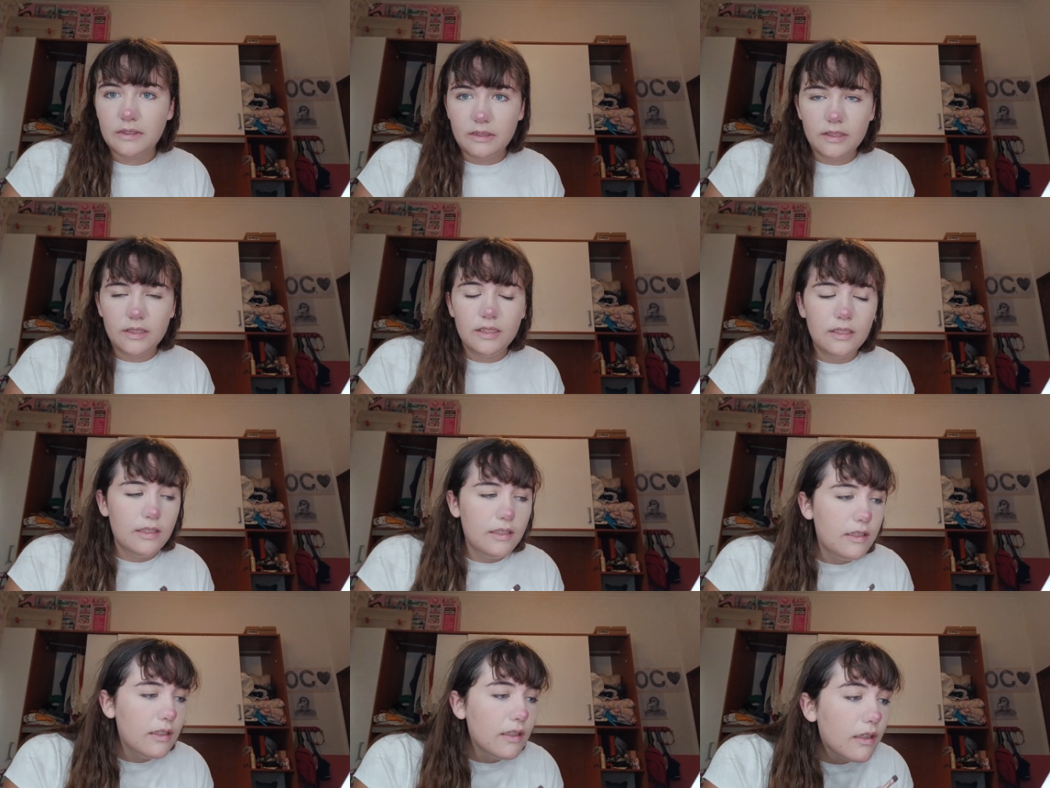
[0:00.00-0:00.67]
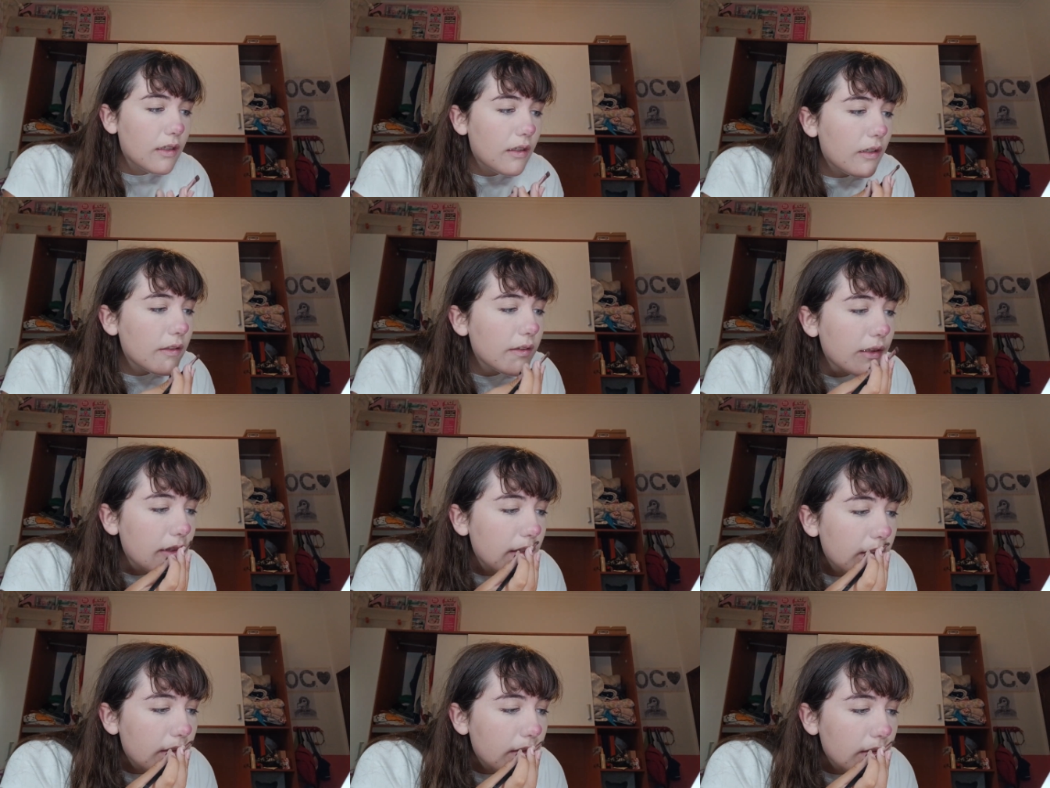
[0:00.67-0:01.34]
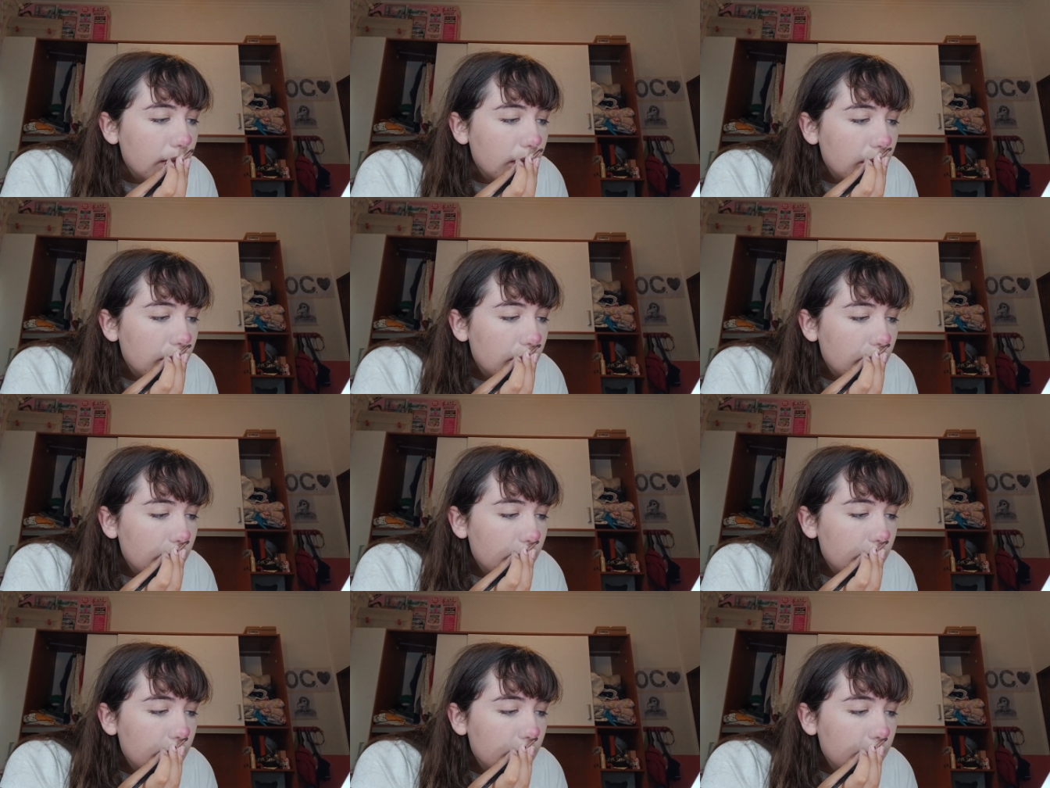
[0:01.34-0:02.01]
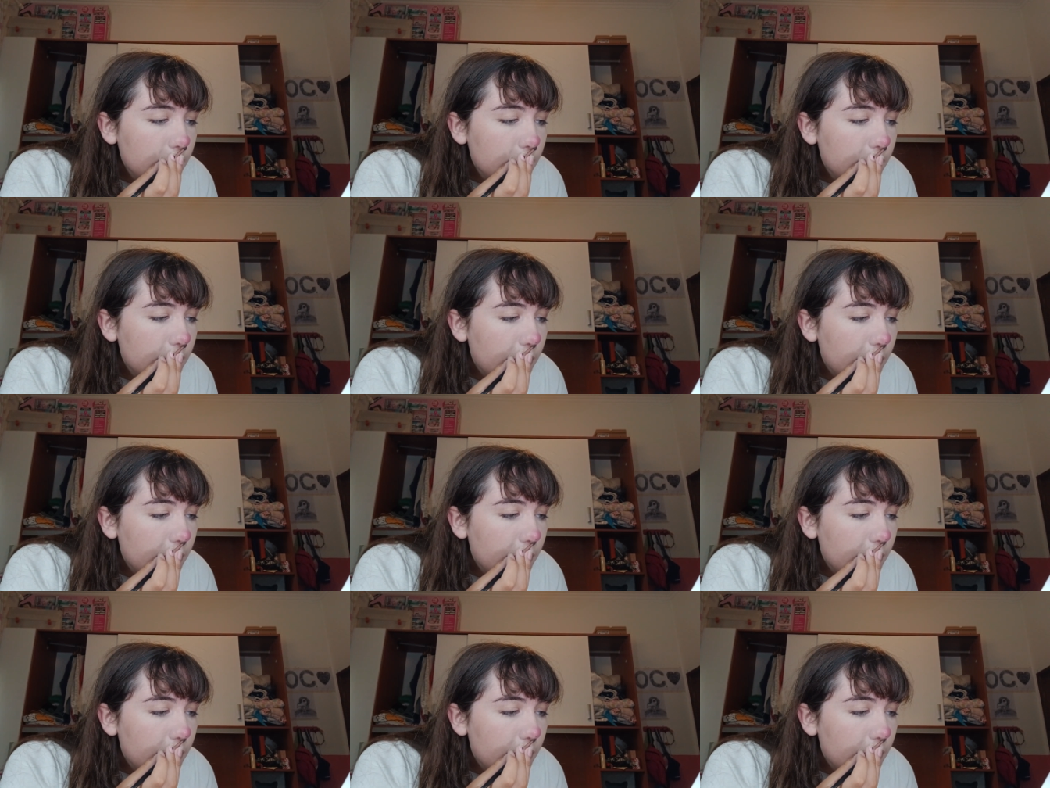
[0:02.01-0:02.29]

on like the